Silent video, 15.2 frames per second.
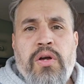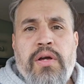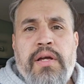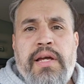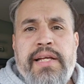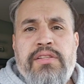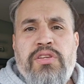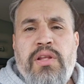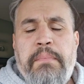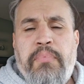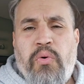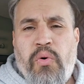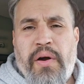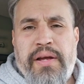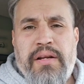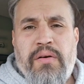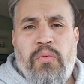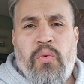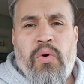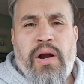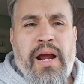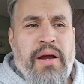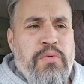get to the point
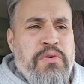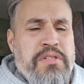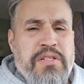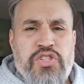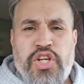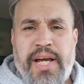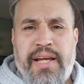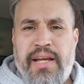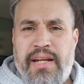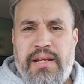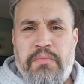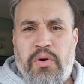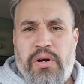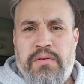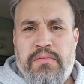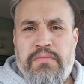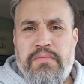where I wasn't checking anymore.